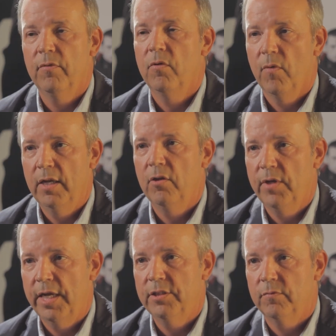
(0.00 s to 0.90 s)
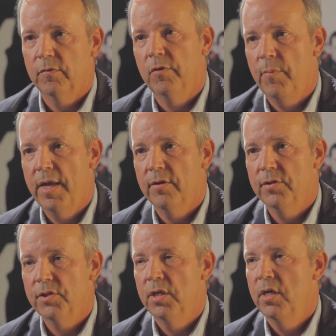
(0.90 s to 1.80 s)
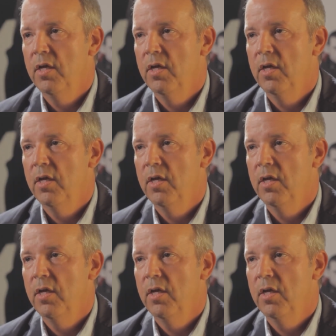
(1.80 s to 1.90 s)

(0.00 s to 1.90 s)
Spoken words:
with great locations for filmmakers.